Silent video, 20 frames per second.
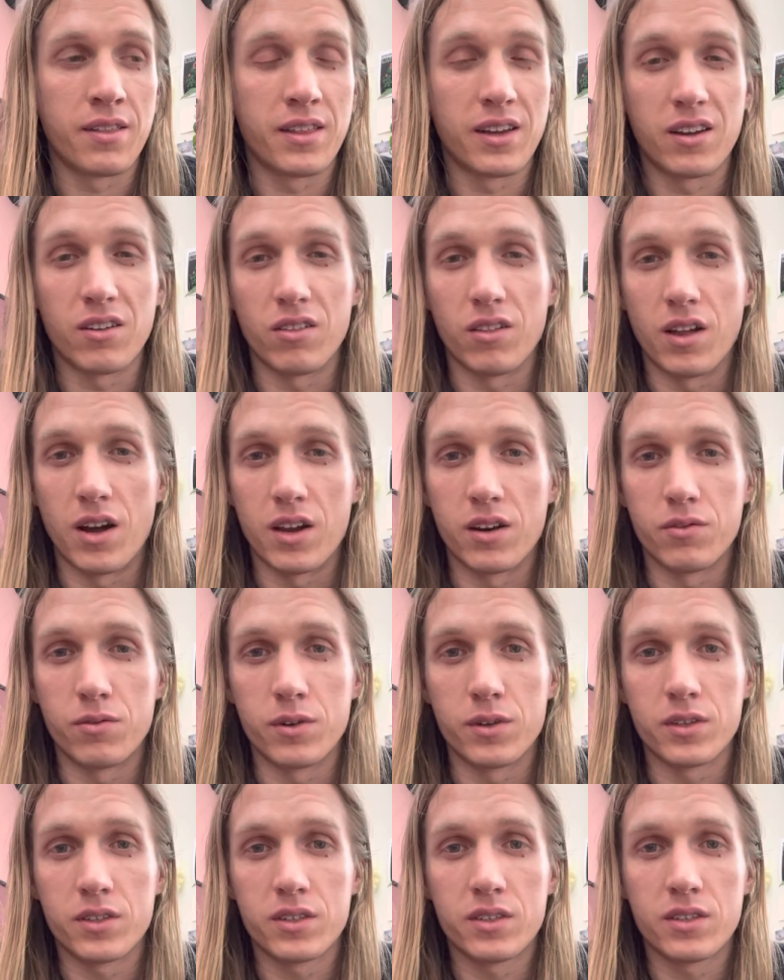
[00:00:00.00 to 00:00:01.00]
think a lot of
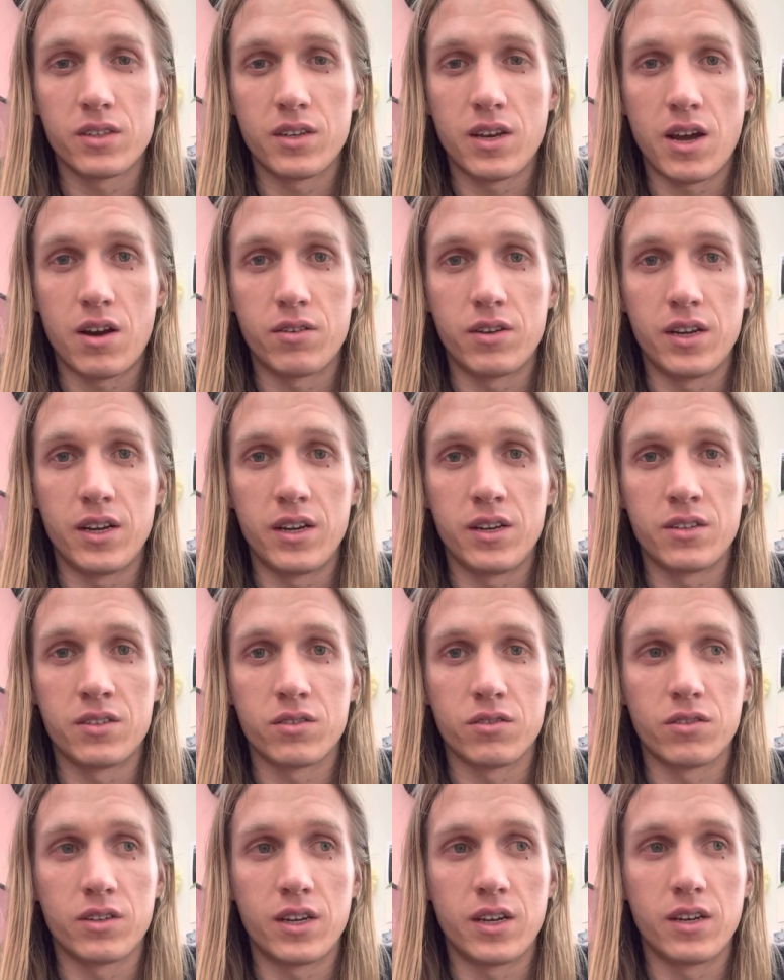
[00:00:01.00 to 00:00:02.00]
us nowadays
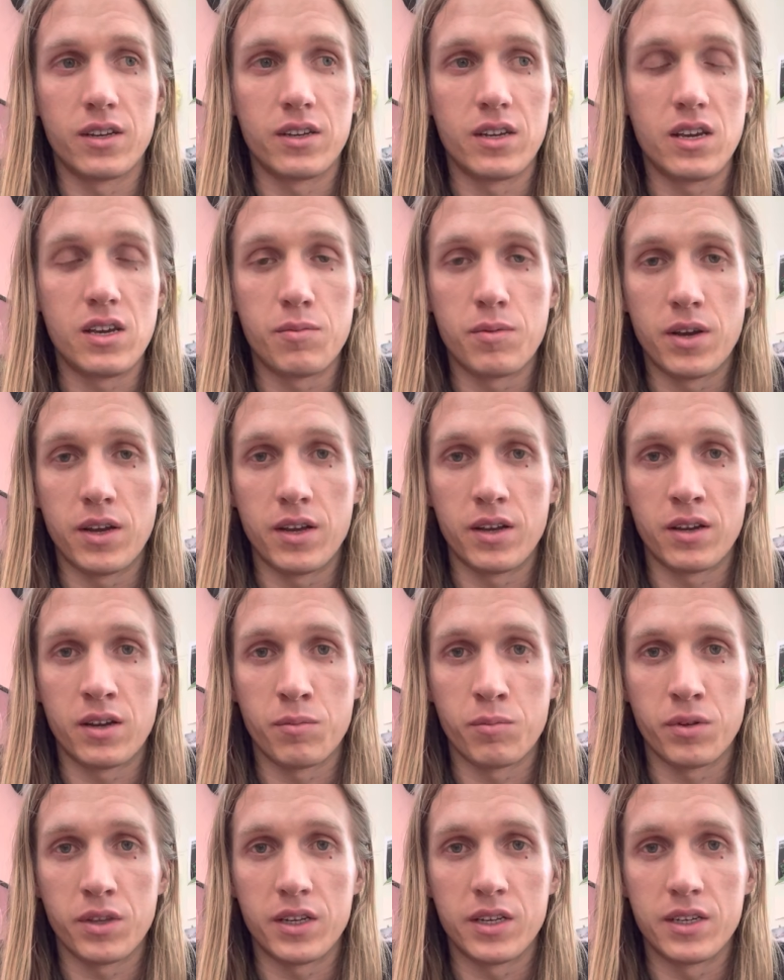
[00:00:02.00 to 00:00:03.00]
look at eBay
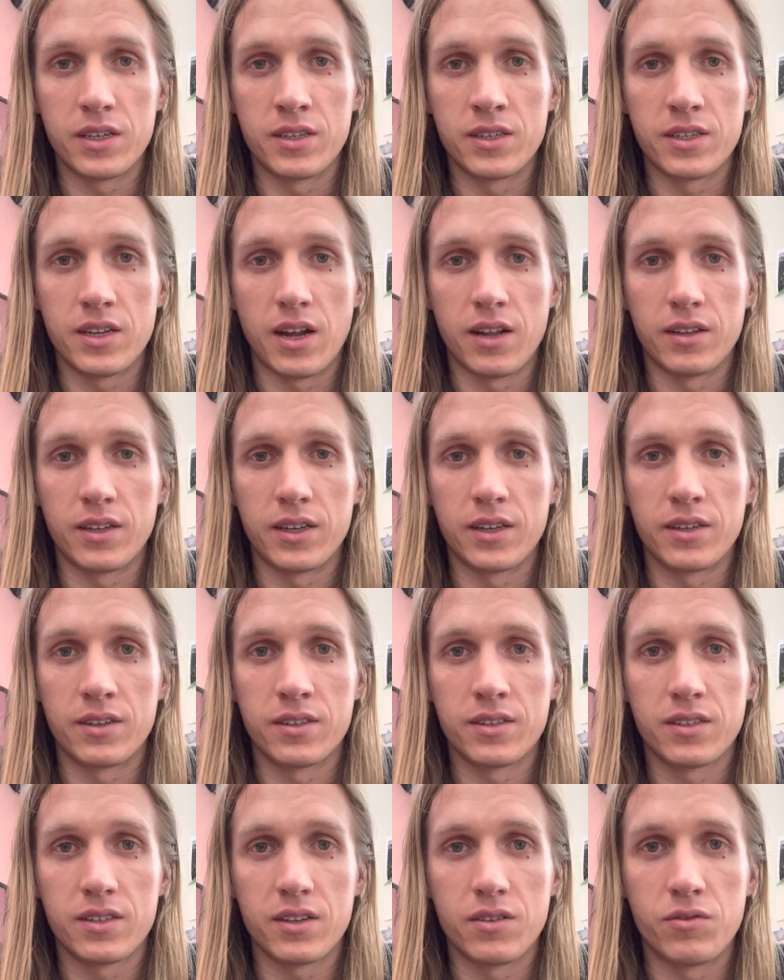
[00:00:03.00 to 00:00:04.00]
completed
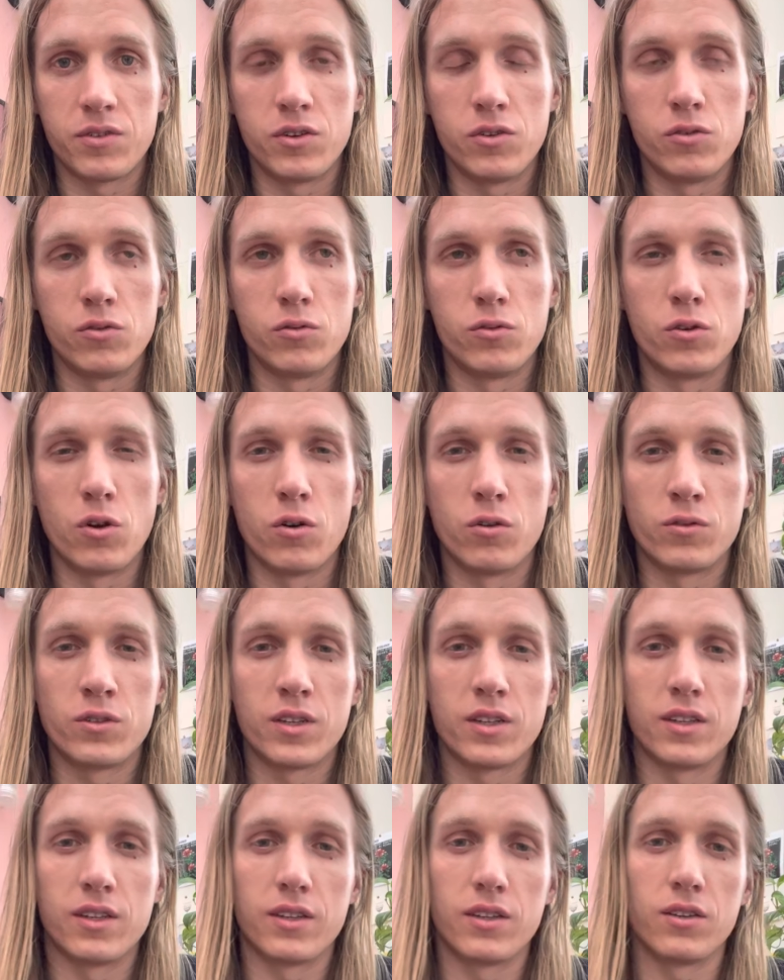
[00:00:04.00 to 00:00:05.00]
sellings. If you go to
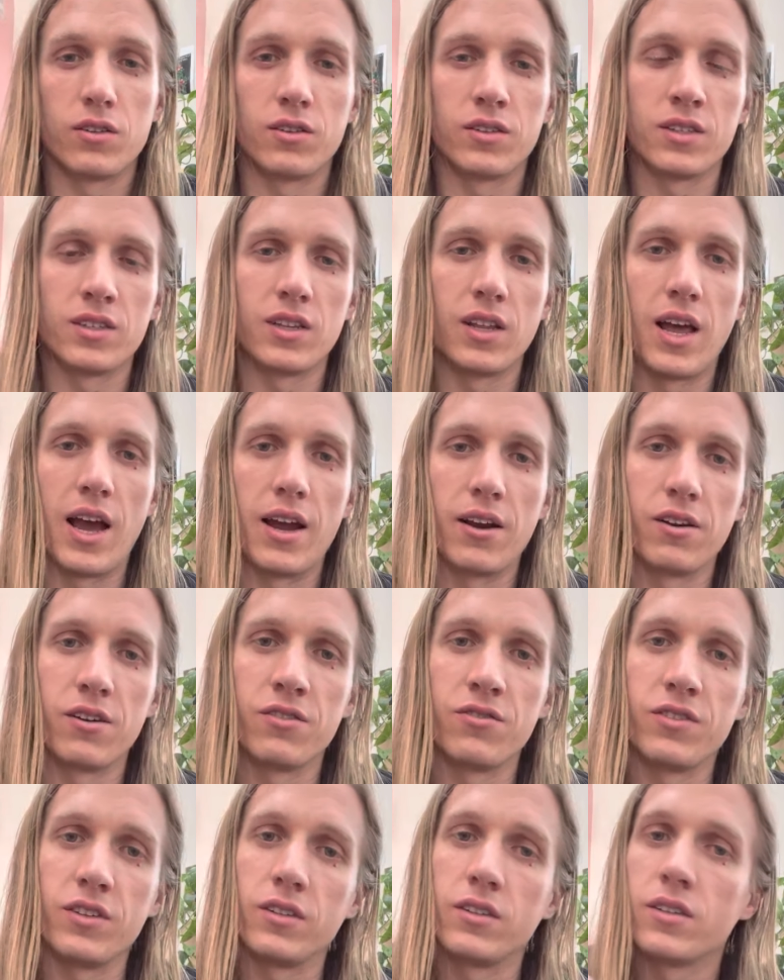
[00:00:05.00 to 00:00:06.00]
the little slider
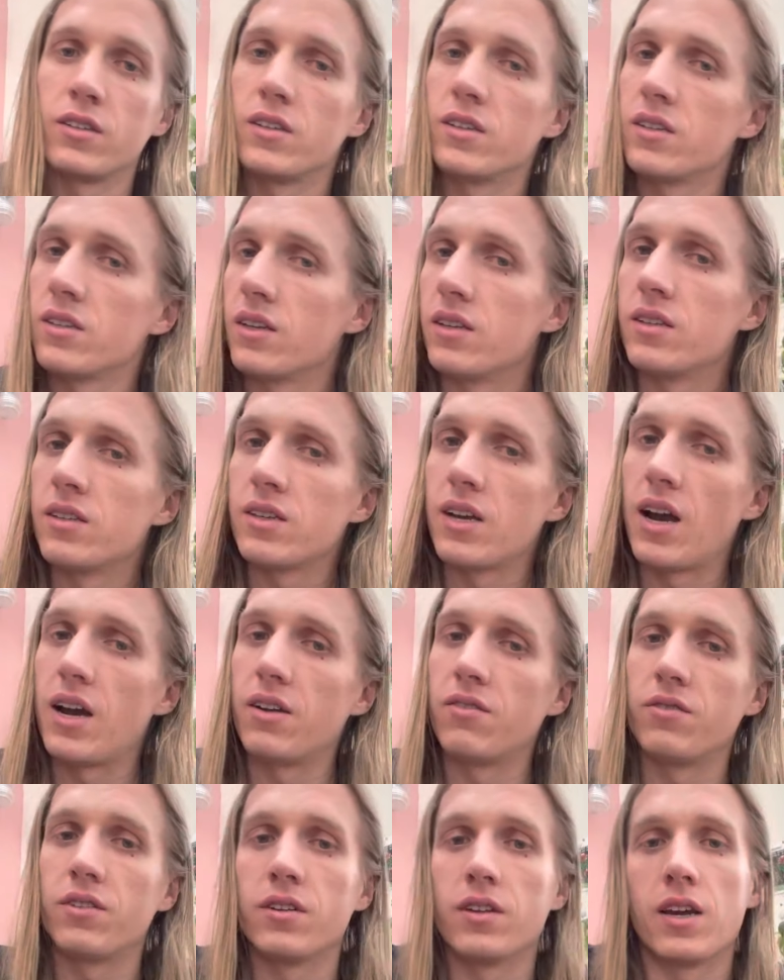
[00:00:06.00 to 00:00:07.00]
filters on the side
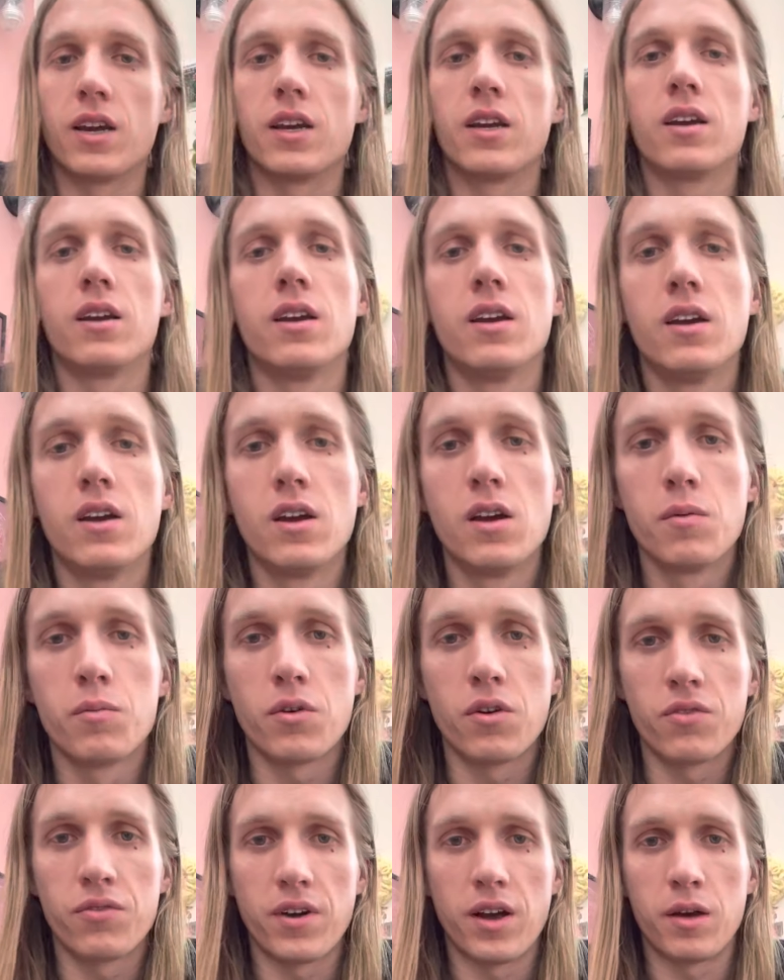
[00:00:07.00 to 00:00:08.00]
of your
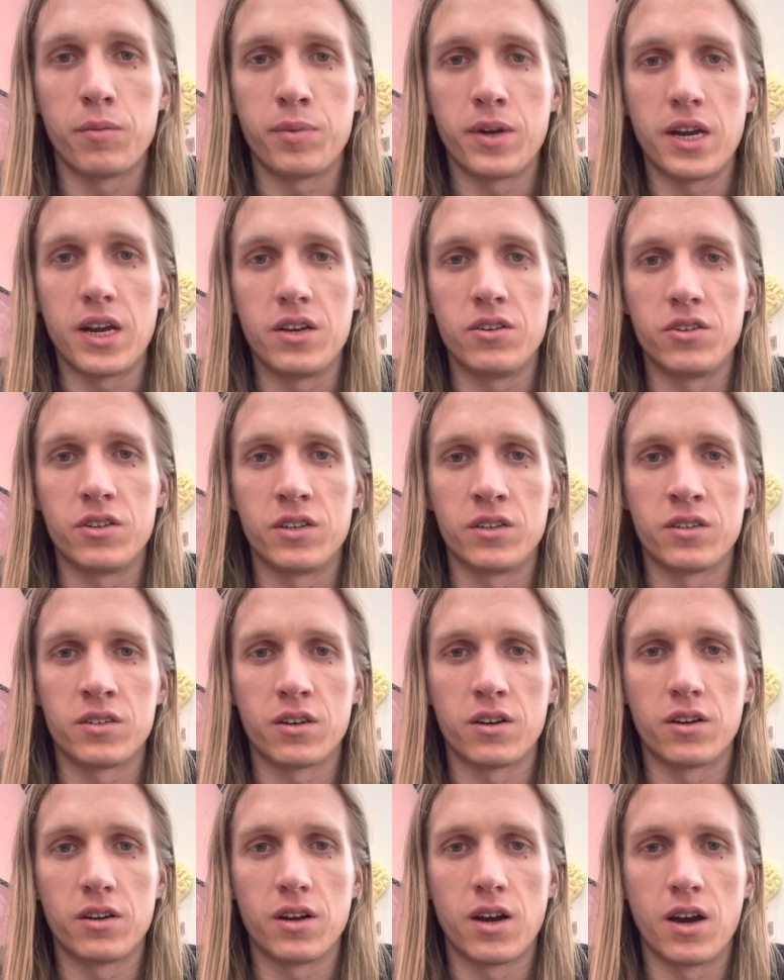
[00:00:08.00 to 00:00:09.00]
profile page, you can
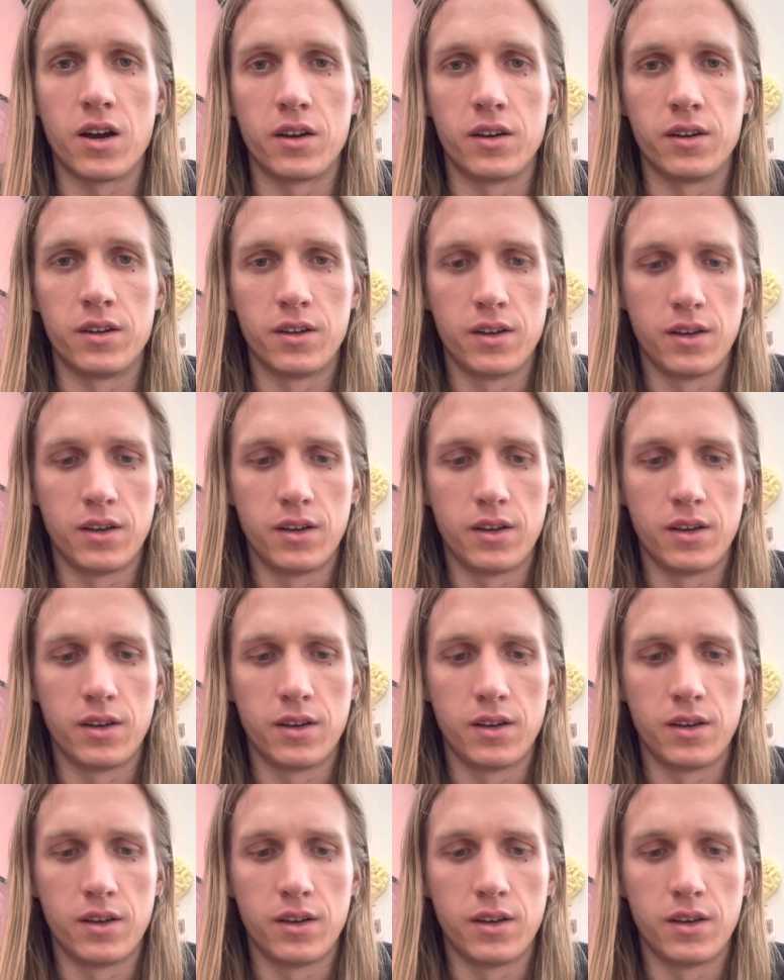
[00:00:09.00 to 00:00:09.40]
turn on